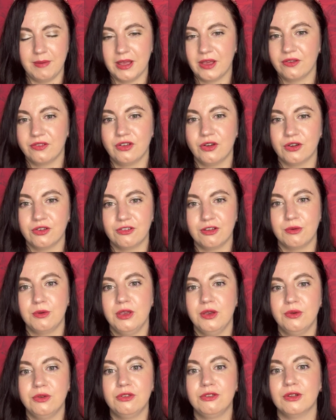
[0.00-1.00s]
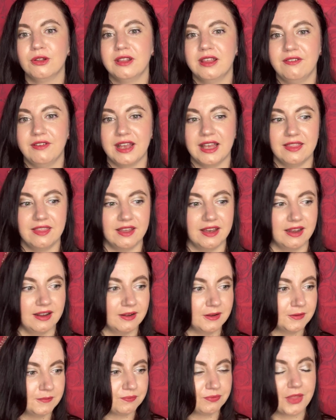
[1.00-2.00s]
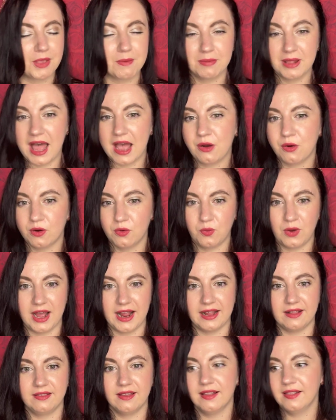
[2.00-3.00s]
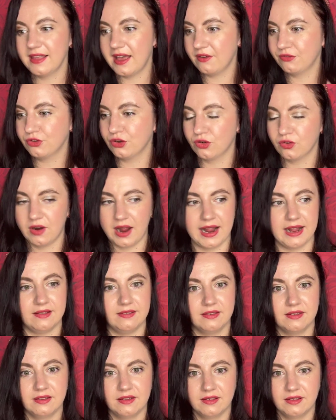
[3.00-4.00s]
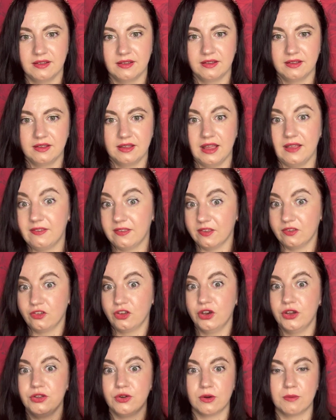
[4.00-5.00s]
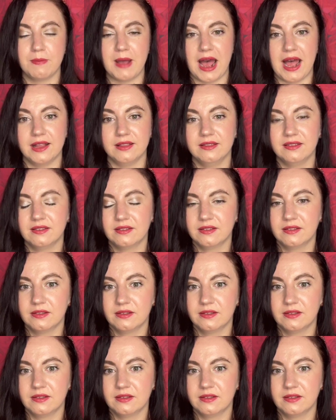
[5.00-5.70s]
because you're so used to living in the black or white, left or right. Is this good or bad?